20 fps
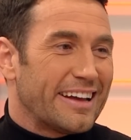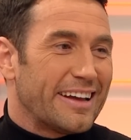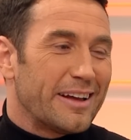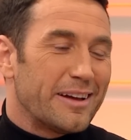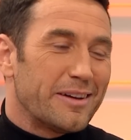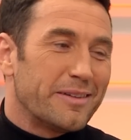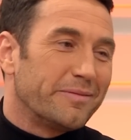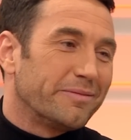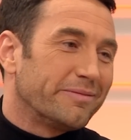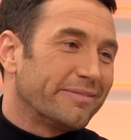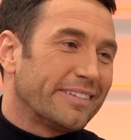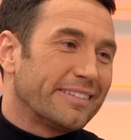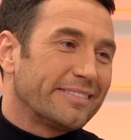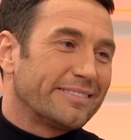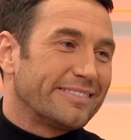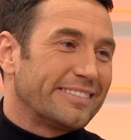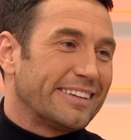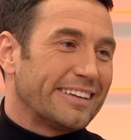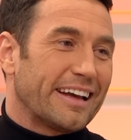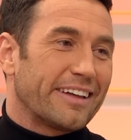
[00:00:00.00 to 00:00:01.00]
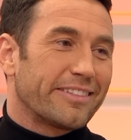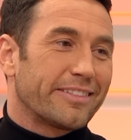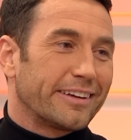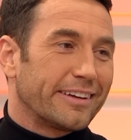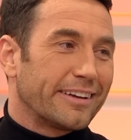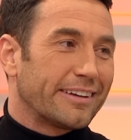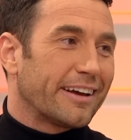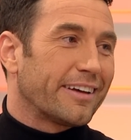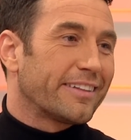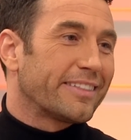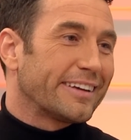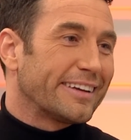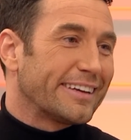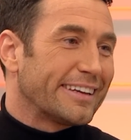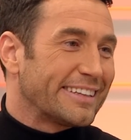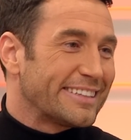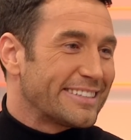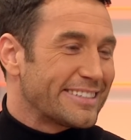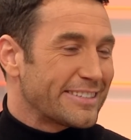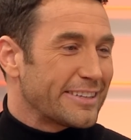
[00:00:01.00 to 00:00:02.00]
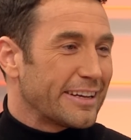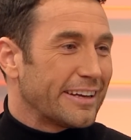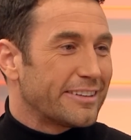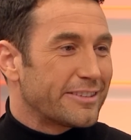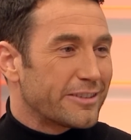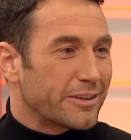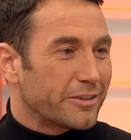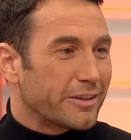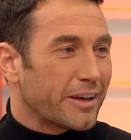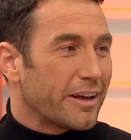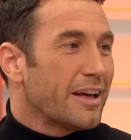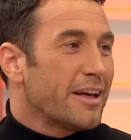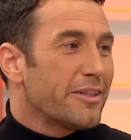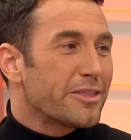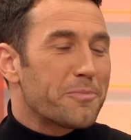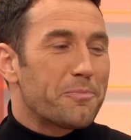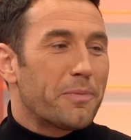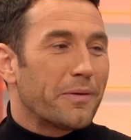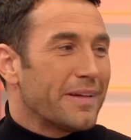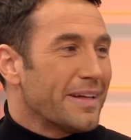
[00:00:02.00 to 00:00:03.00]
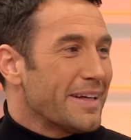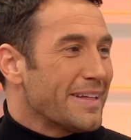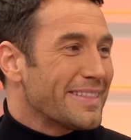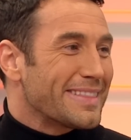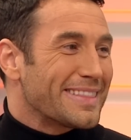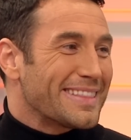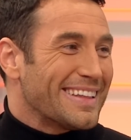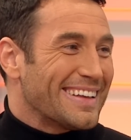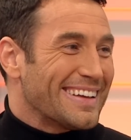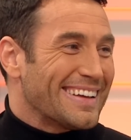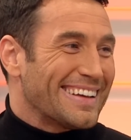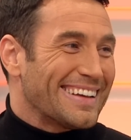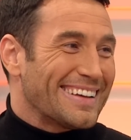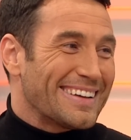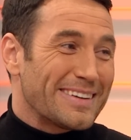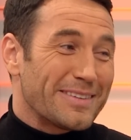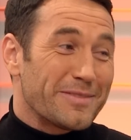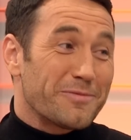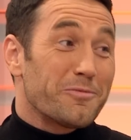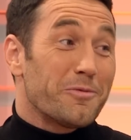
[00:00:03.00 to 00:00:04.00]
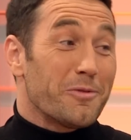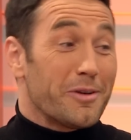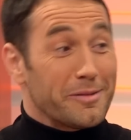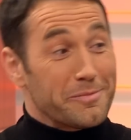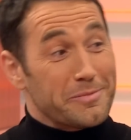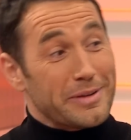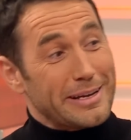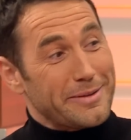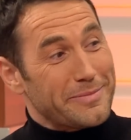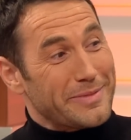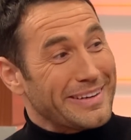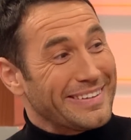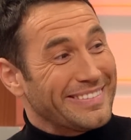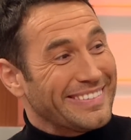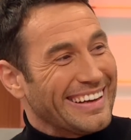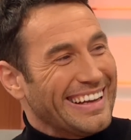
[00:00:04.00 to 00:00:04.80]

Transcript: Um, no. I think I think, it's. it's, it's I bet in your fireman gear you get more action, though. Well, maybe.